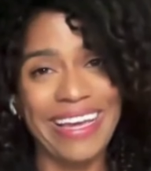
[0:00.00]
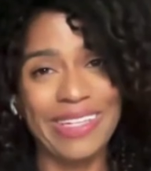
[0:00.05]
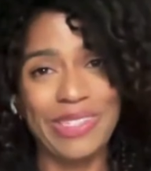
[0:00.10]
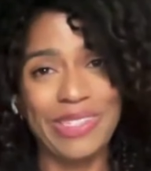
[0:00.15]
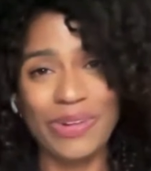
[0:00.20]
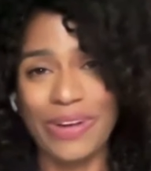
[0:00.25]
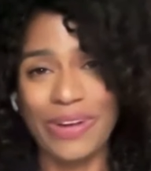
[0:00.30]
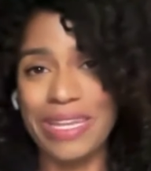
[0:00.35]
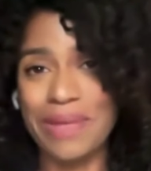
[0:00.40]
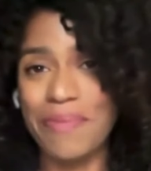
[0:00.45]

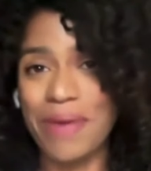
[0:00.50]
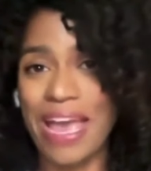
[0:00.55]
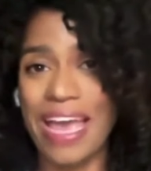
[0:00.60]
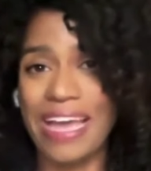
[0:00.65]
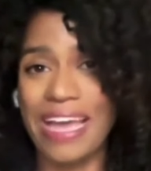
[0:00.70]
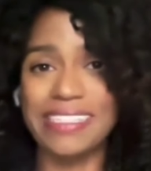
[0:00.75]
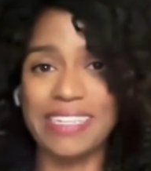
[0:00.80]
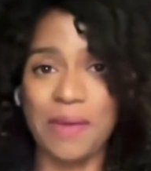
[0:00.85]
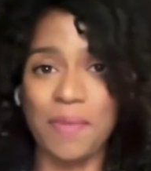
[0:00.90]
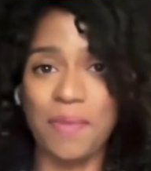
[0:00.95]
During the
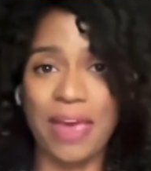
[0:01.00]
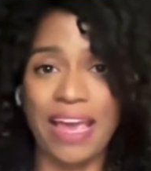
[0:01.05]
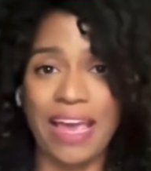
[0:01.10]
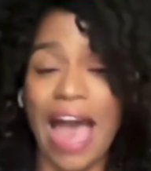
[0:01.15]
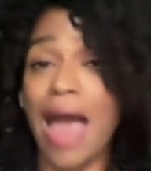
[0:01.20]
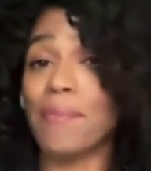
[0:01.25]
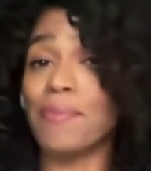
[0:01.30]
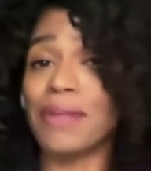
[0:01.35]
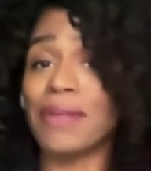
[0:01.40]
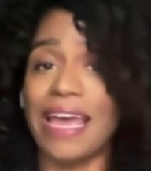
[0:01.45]
pandemic,
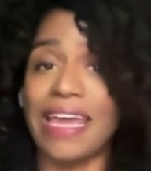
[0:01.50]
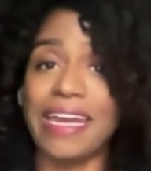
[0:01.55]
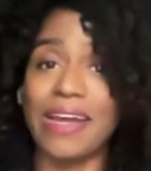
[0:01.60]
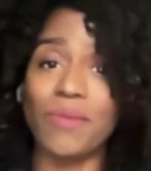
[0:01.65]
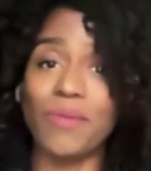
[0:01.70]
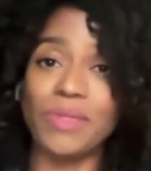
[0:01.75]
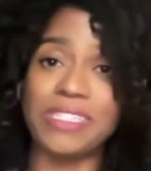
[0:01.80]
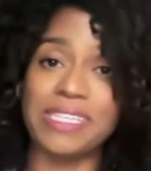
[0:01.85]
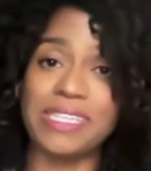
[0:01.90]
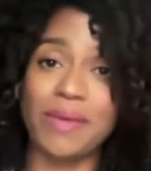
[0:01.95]
I played
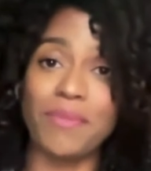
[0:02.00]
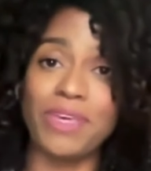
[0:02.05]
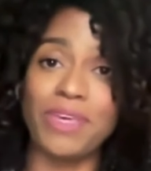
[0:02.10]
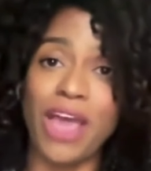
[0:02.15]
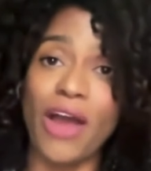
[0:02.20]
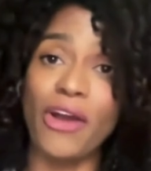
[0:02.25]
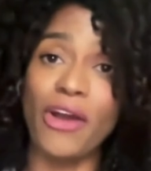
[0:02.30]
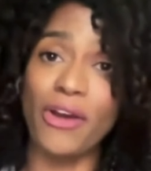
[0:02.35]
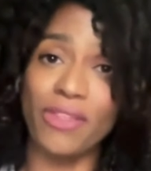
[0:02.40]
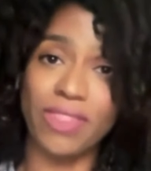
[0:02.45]
it with some
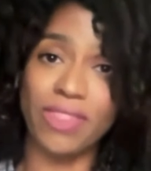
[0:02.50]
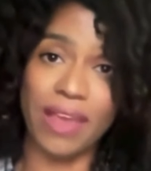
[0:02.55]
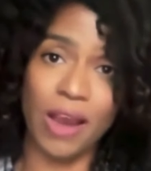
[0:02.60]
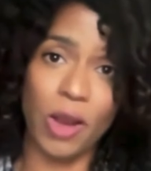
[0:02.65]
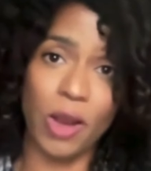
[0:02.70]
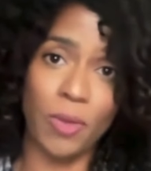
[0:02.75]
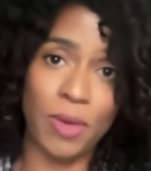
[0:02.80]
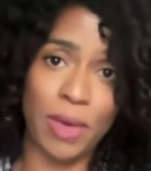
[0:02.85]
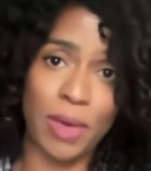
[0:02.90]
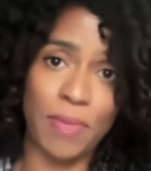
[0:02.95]
younger
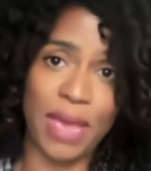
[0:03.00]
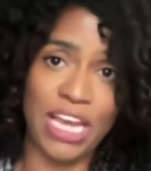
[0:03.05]
therapy